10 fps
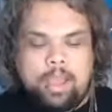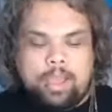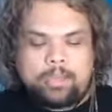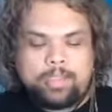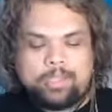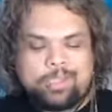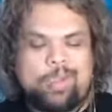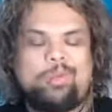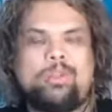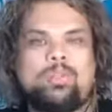And so
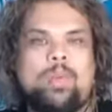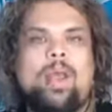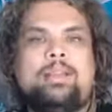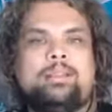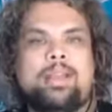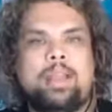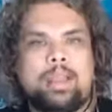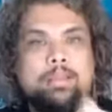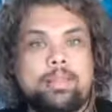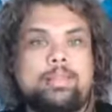Joker is wild is saying
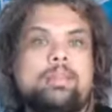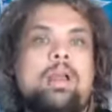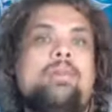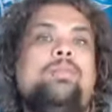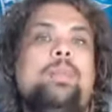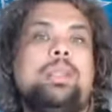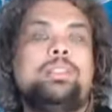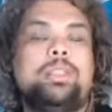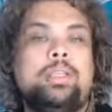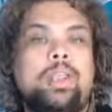this is a
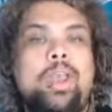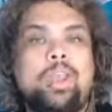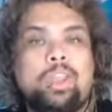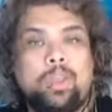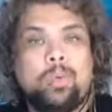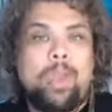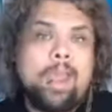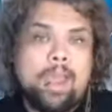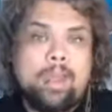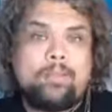confirmation you
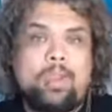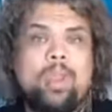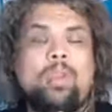have